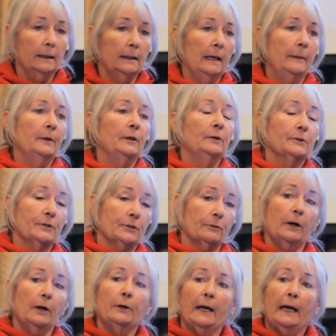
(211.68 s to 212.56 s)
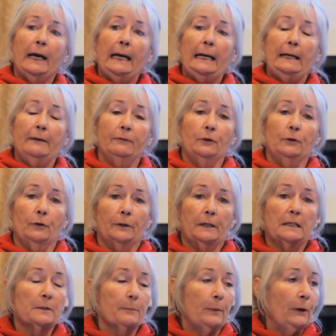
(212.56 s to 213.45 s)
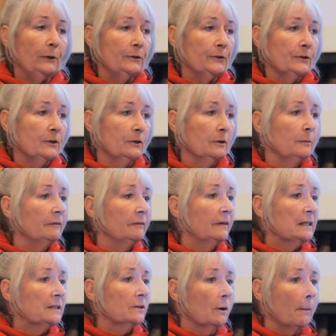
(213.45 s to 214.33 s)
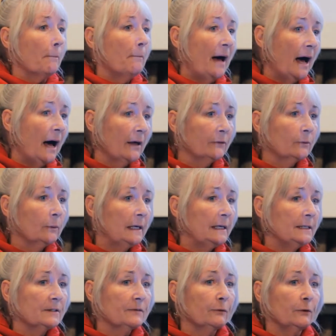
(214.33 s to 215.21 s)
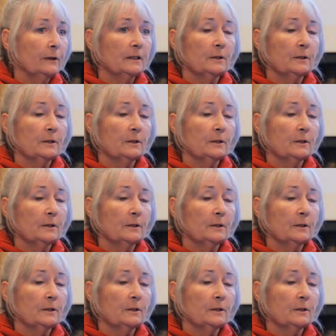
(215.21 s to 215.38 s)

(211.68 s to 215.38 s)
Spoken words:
Chemicals are okay if you're not exposed to them, if there's not pathways for